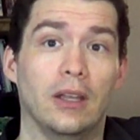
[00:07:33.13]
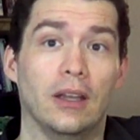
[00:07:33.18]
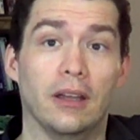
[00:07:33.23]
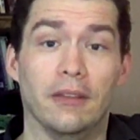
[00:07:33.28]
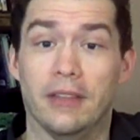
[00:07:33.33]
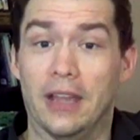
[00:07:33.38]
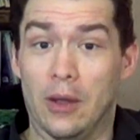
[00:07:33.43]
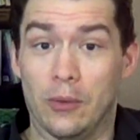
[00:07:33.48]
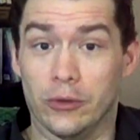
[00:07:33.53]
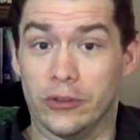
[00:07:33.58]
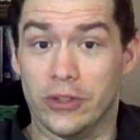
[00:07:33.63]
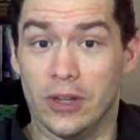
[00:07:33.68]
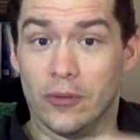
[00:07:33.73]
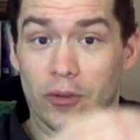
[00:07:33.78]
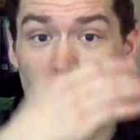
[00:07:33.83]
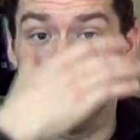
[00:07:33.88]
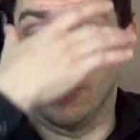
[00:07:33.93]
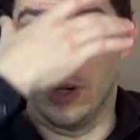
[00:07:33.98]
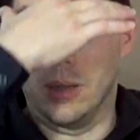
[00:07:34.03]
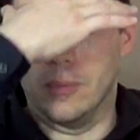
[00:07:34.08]
That was
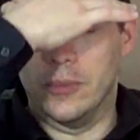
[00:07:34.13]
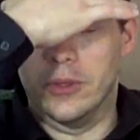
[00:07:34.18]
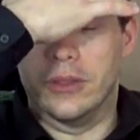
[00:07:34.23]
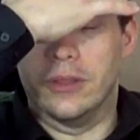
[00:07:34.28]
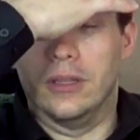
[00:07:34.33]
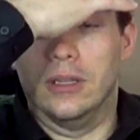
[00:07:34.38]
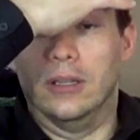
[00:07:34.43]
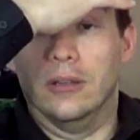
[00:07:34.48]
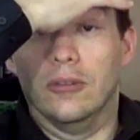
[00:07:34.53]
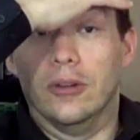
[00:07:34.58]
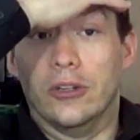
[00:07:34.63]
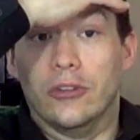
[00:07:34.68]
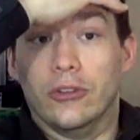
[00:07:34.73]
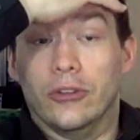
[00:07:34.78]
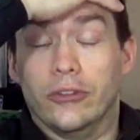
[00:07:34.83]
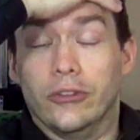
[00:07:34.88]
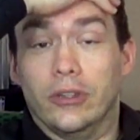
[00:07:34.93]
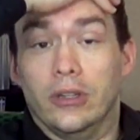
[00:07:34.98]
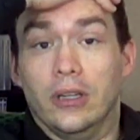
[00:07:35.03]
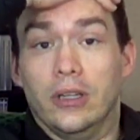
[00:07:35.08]
never a problem with the
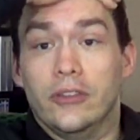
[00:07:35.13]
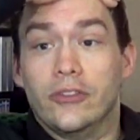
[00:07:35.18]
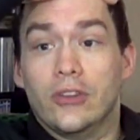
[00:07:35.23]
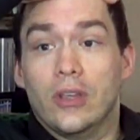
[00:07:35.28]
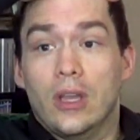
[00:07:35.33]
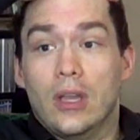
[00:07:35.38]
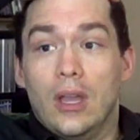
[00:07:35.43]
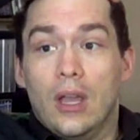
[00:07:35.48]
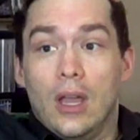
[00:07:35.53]
original series.